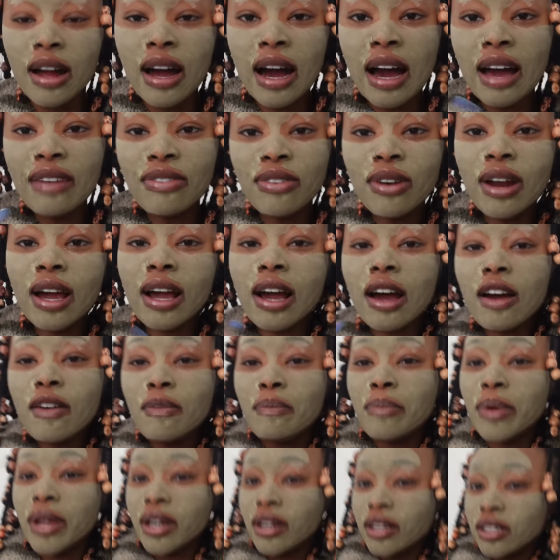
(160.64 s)
I feel like
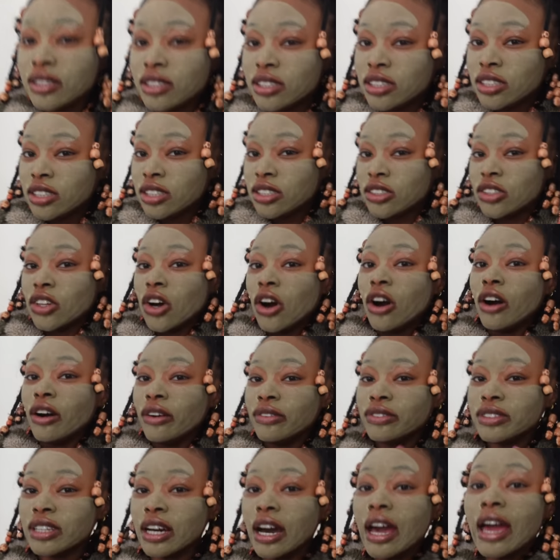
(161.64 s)
I've been
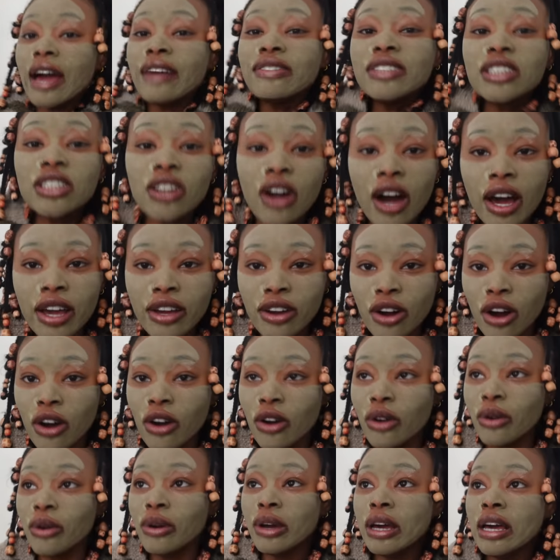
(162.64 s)
starved. I have Sky
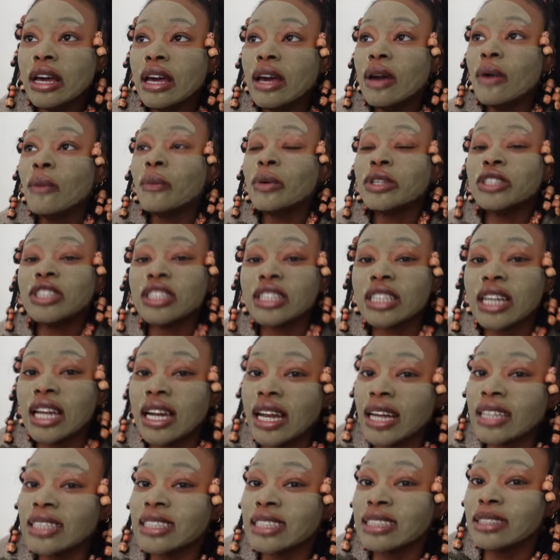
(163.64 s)
Go, which is
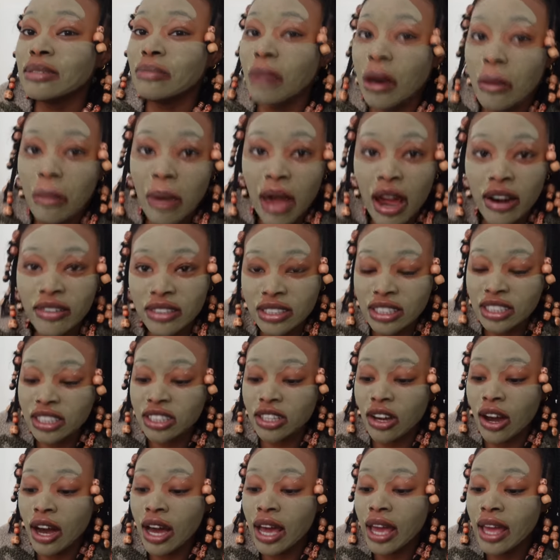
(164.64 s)
connected to my parents'
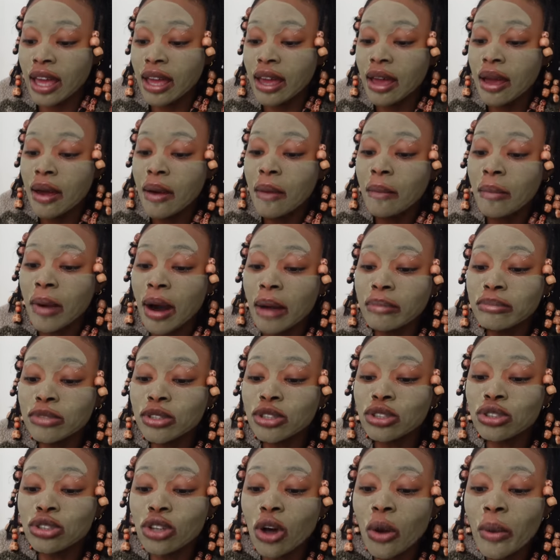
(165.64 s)
Sky. But I'm
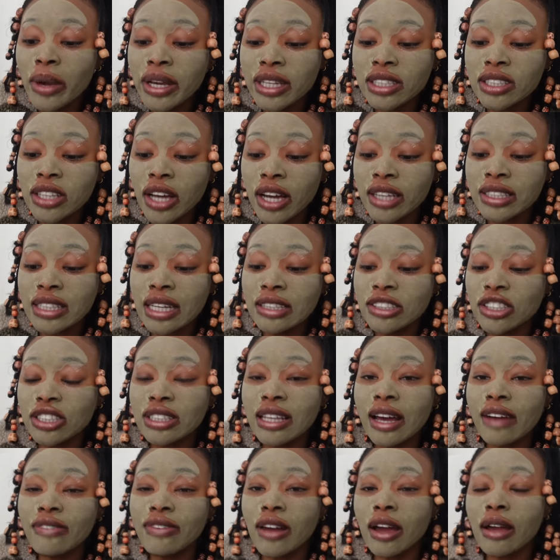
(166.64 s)
so excited to just
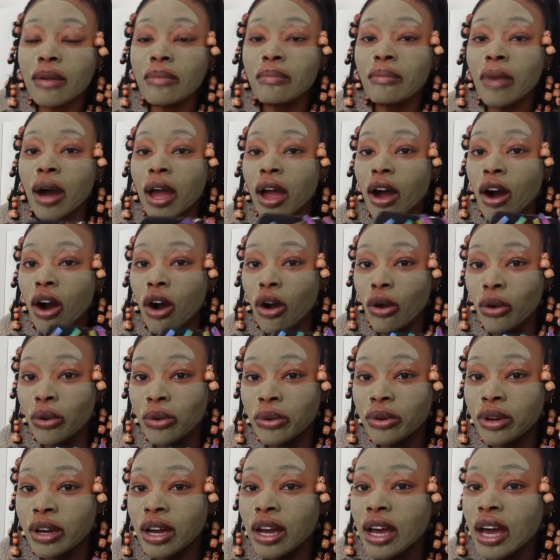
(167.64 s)
have like my
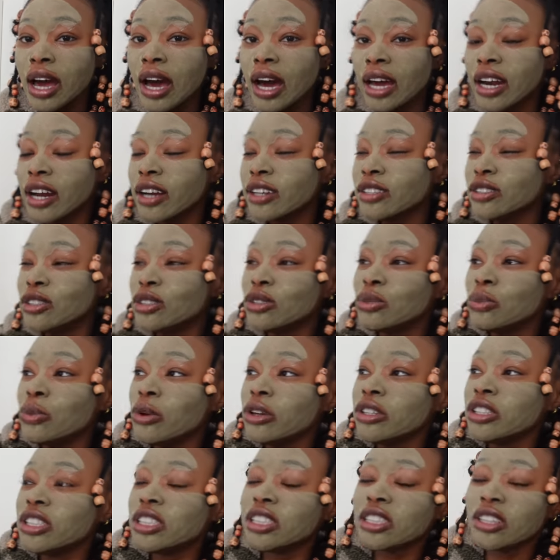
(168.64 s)
own and I can just
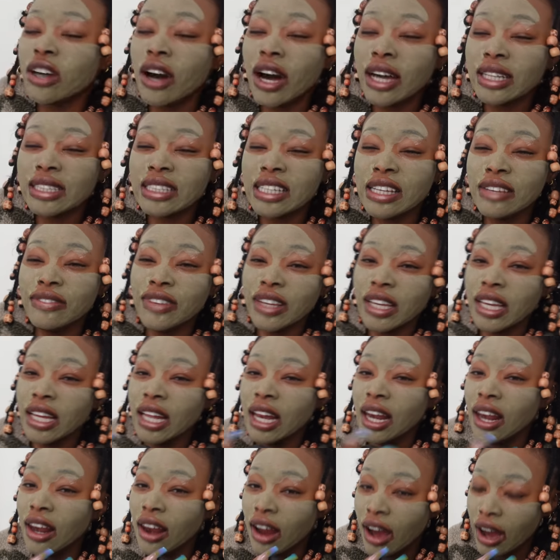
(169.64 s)
watch Sky
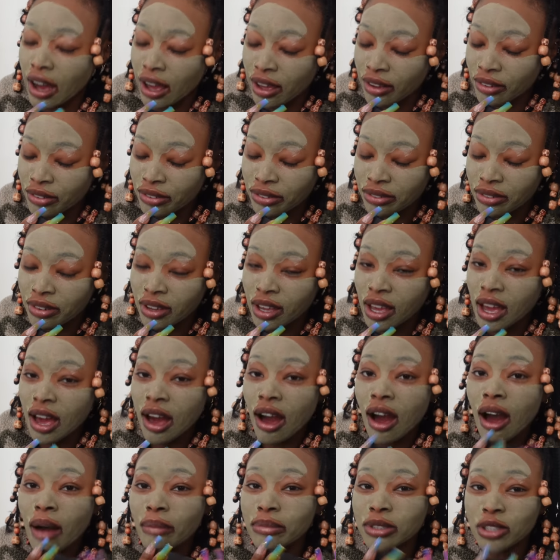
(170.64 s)
TV live.
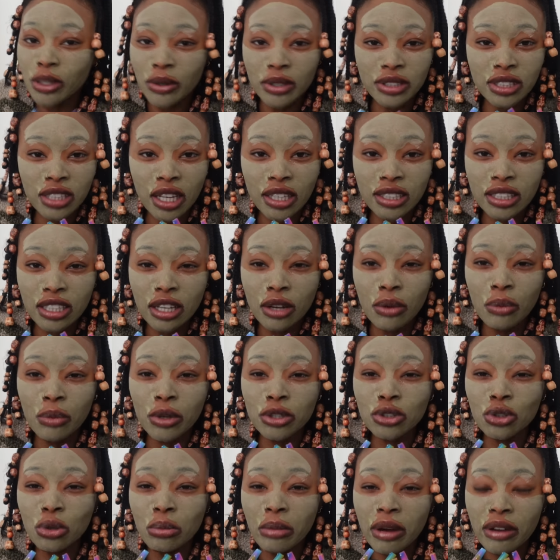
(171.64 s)
I'm so excited I can
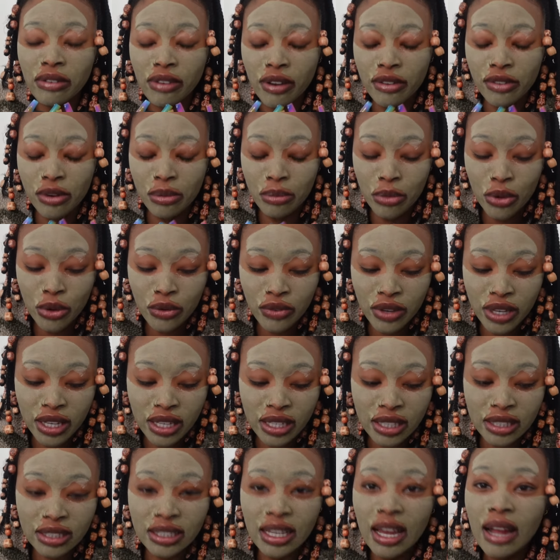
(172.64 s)
watch all my favorite
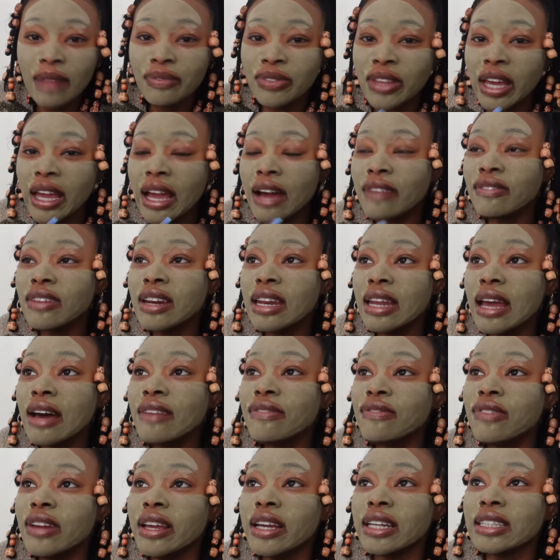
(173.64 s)
movies. They have
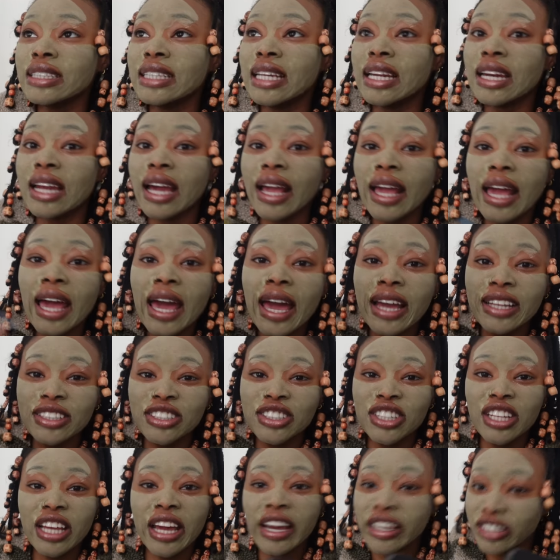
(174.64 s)
Netflix in like
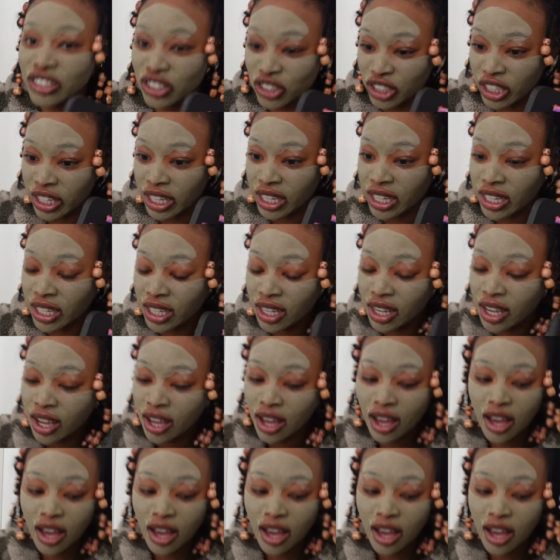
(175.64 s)
HD, HD.